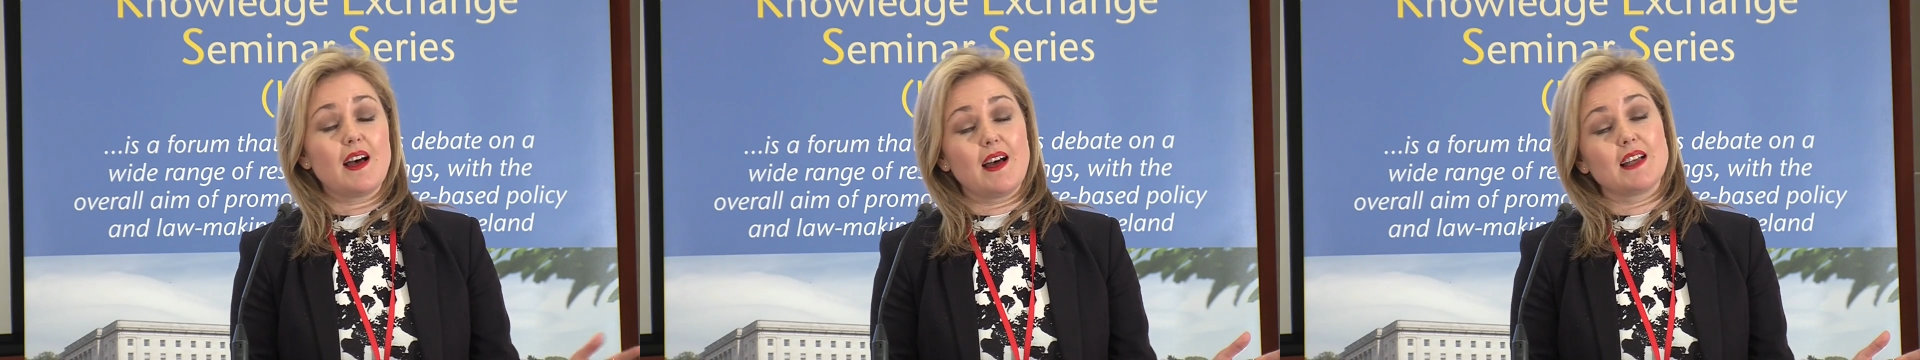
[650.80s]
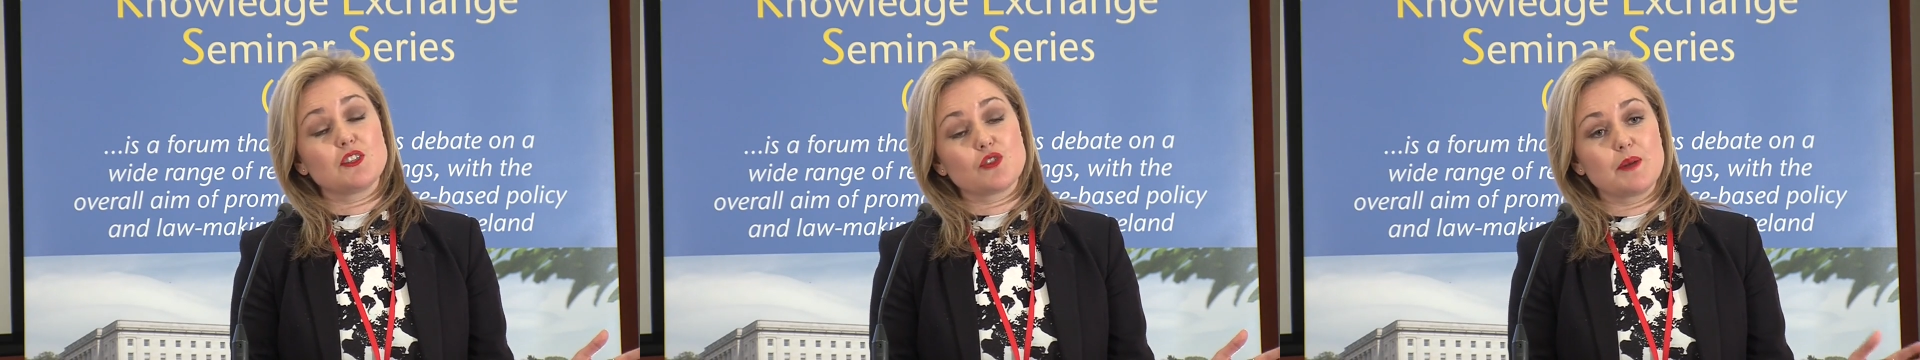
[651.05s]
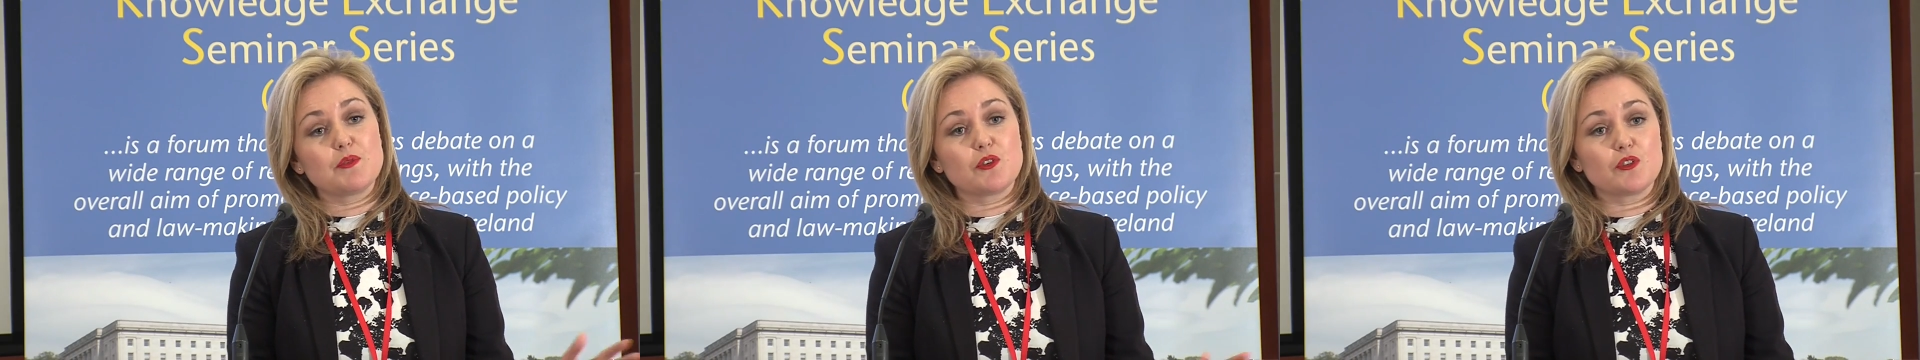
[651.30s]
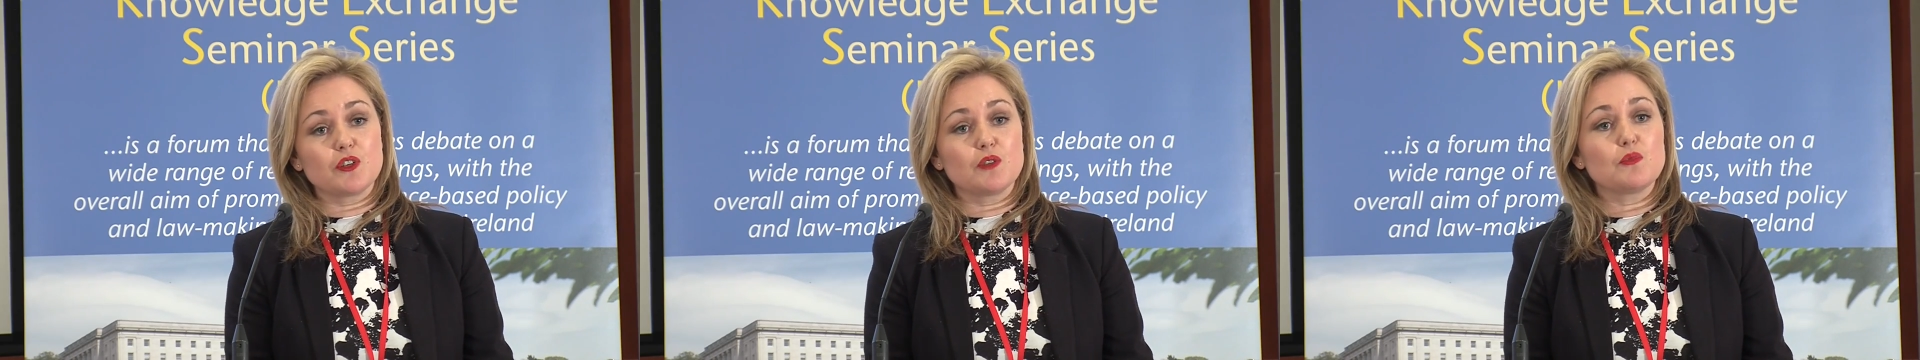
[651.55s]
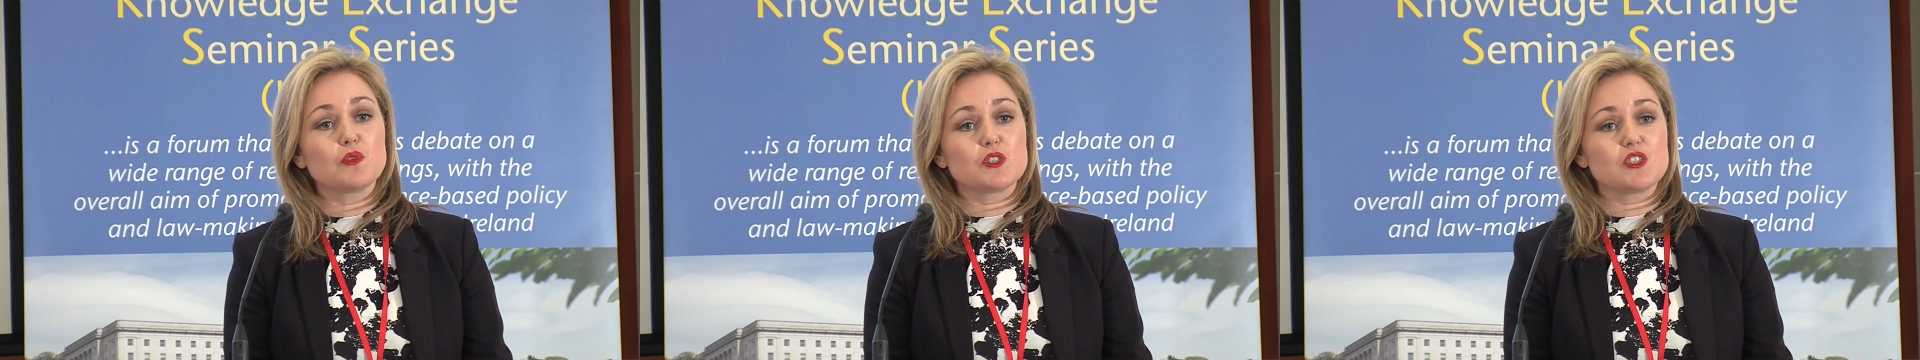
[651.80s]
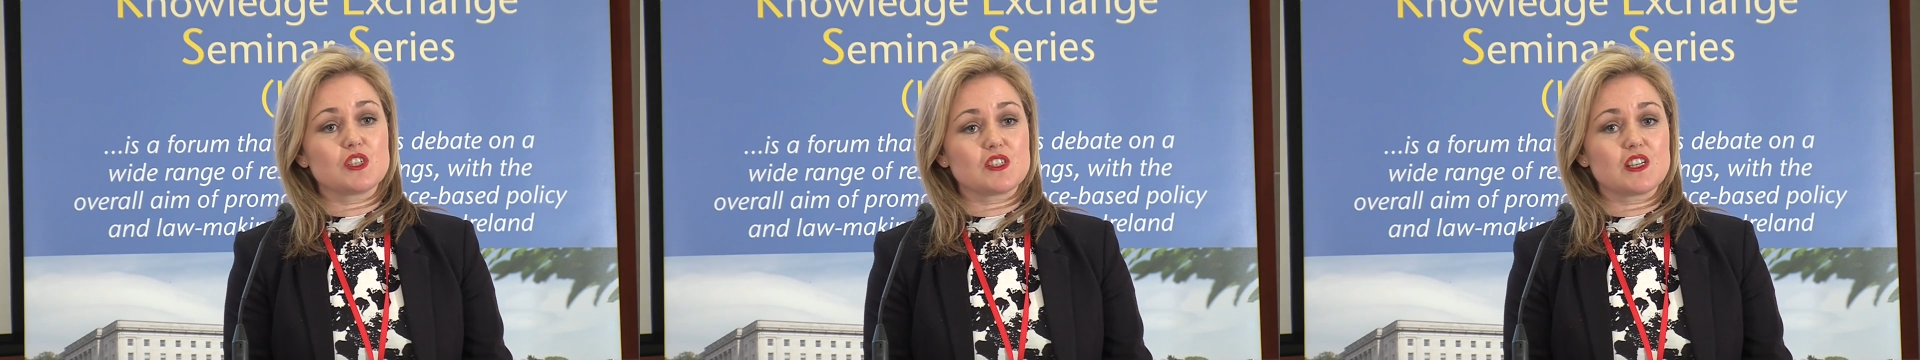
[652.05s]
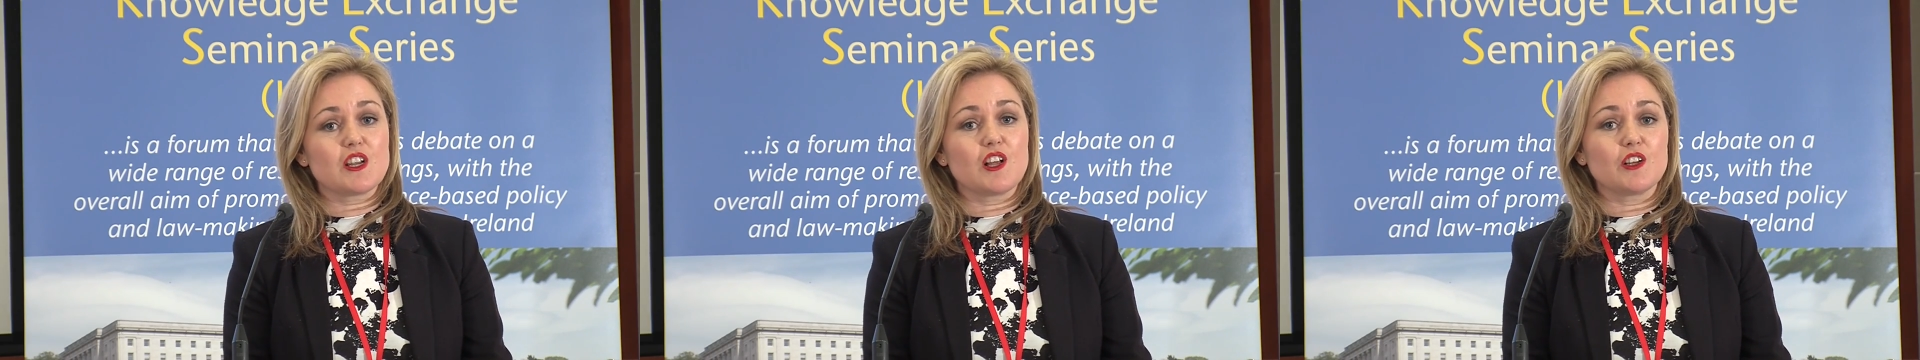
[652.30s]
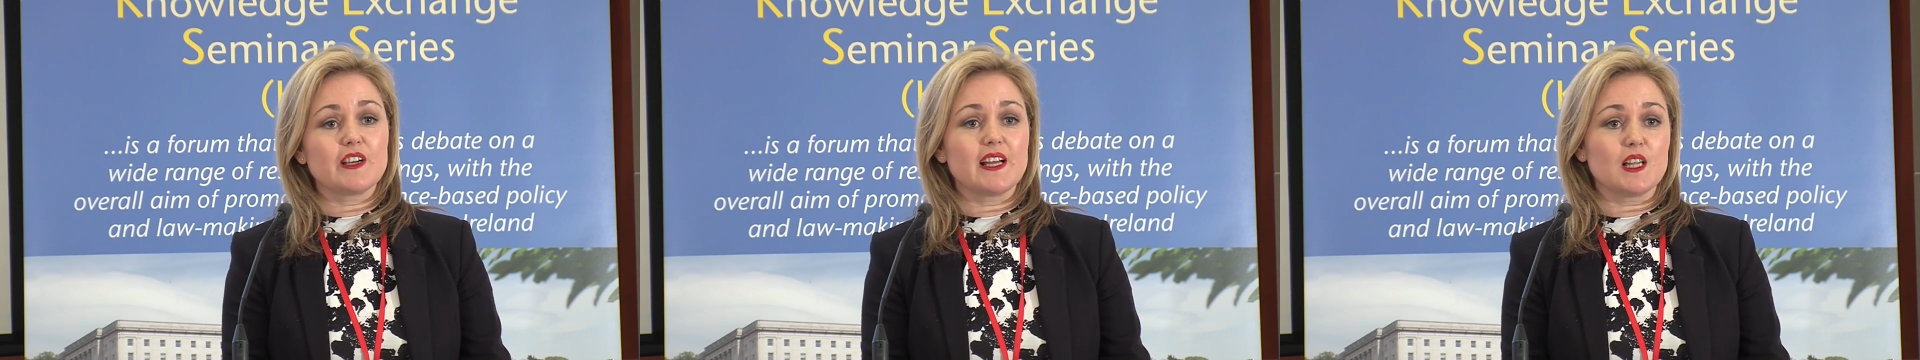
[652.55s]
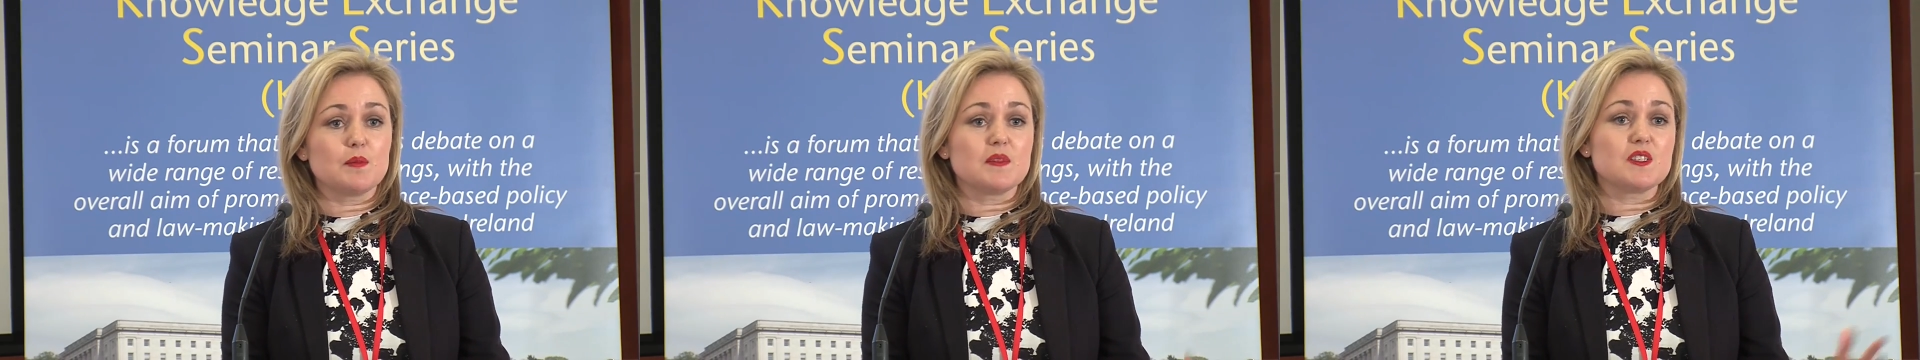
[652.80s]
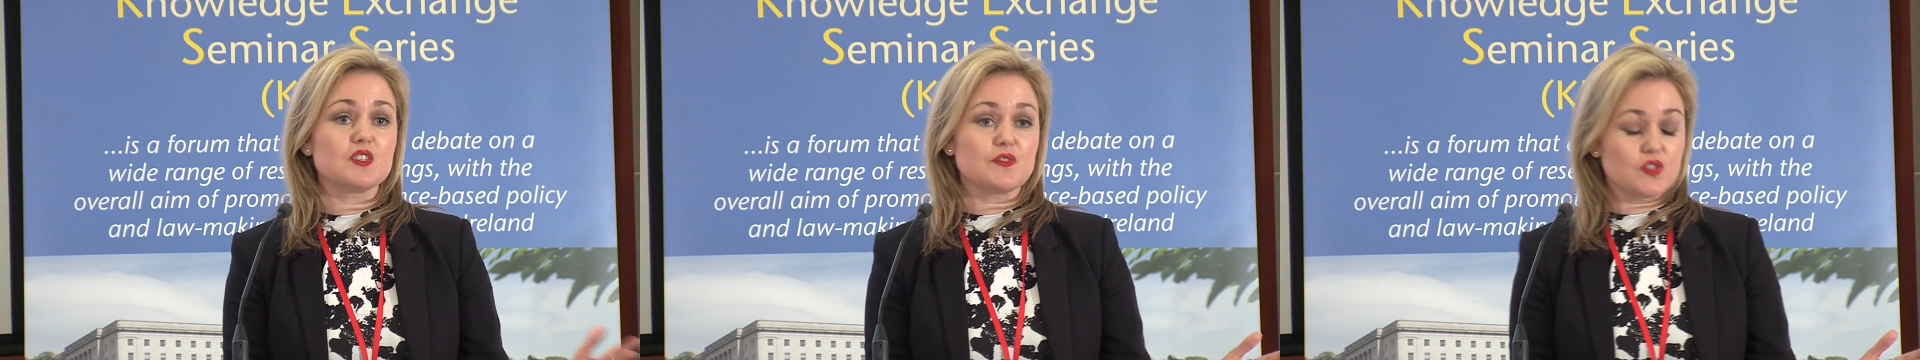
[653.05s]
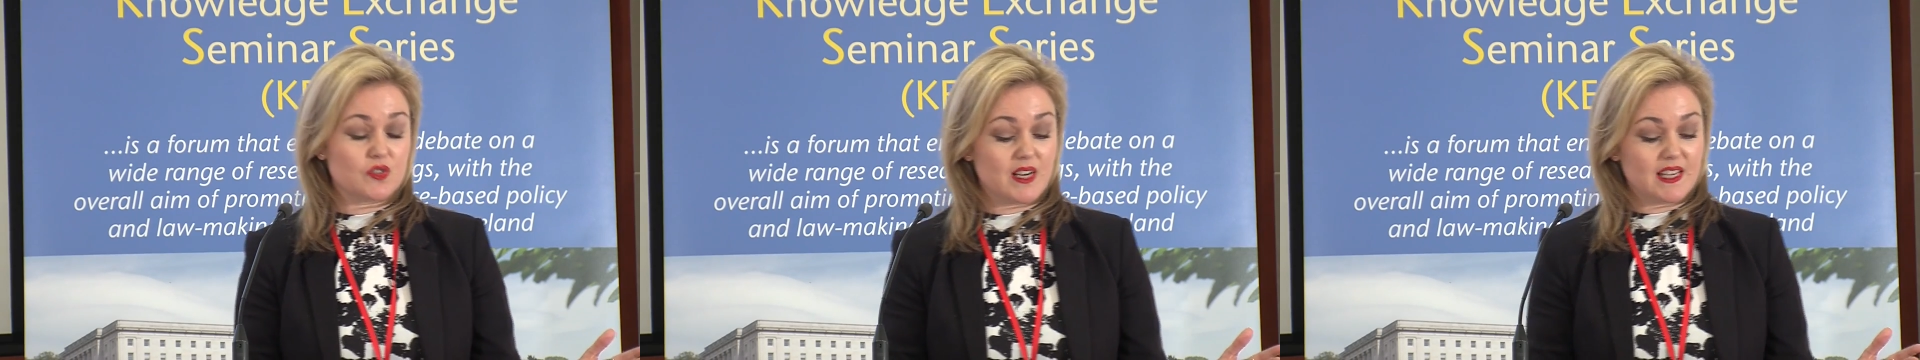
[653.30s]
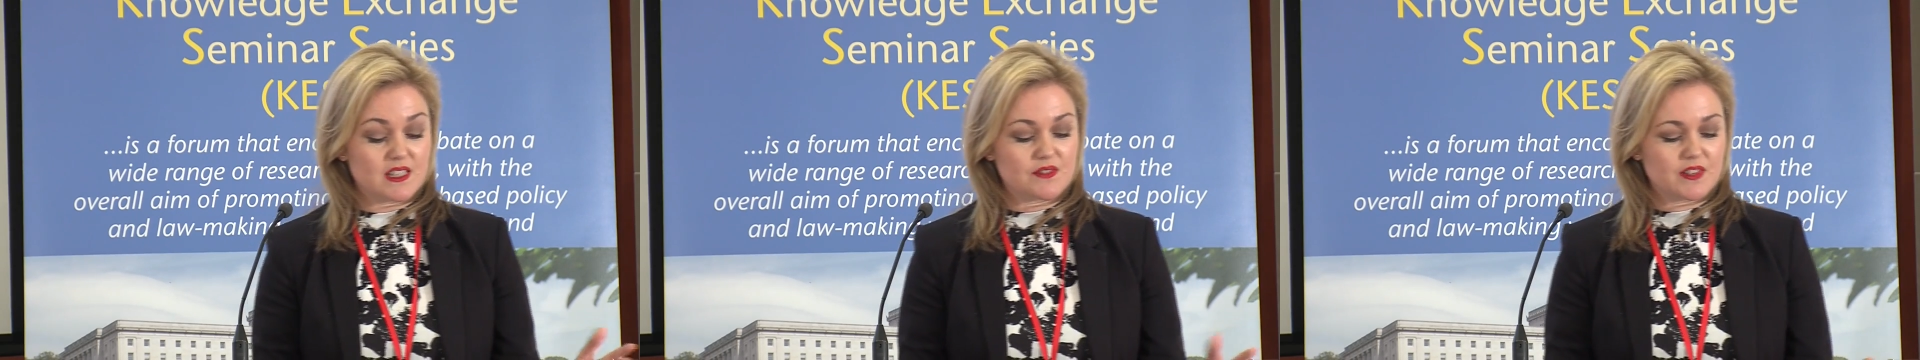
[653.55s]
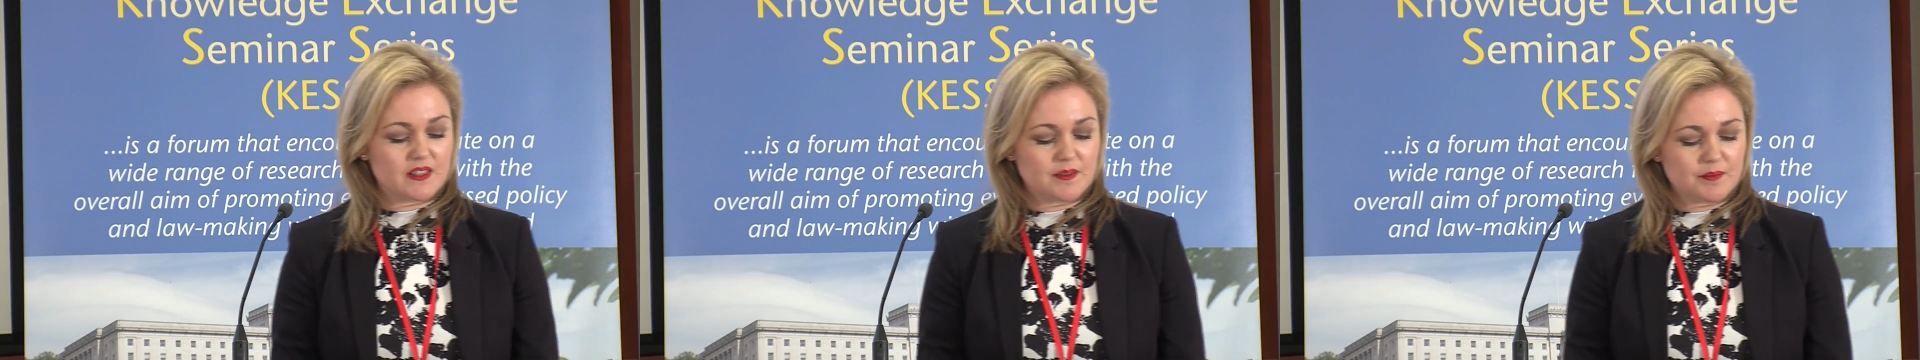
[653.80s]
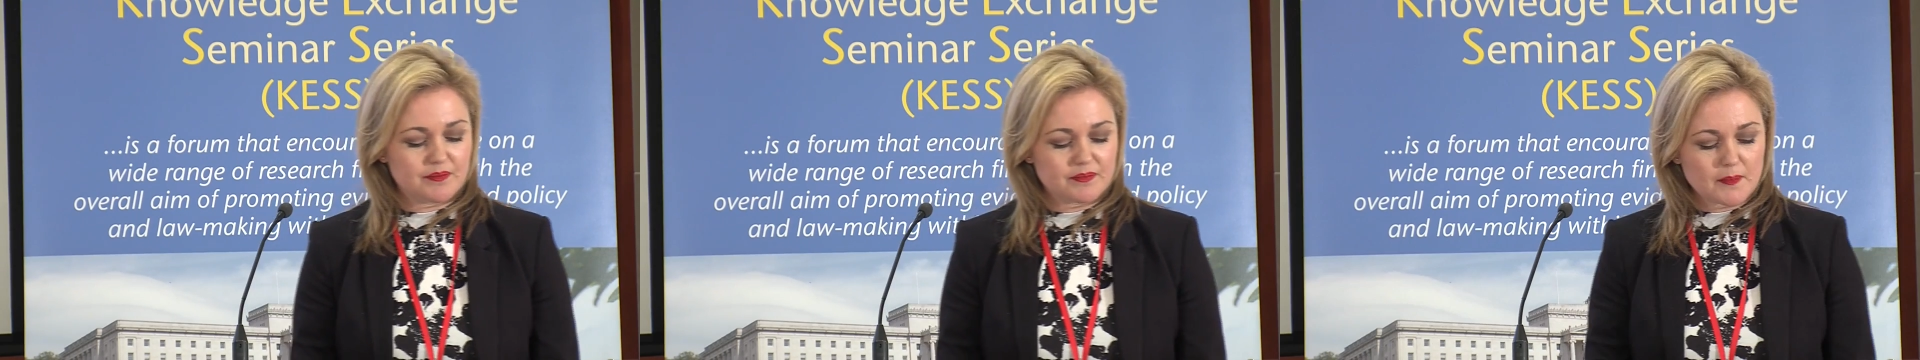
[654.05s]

at tribunal was just another element of stress for them.